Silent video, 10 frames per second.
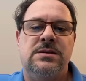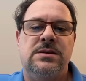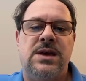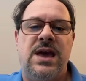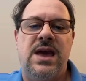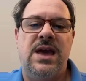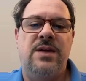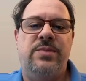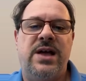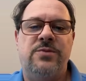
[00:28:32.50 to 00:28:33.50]
Hey,
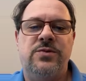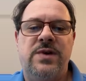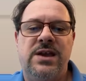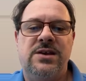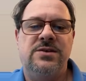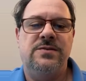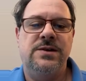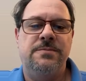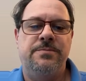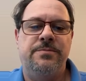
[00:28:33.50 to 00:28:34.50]
Blind Woo, how you doing?
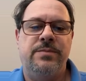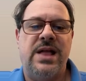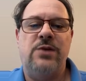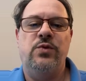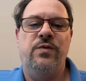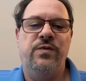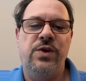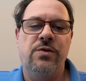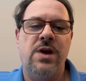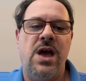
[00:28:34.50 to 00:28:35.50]
Blind Woo
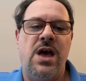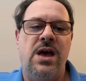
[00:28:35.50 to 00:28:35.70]
Fury.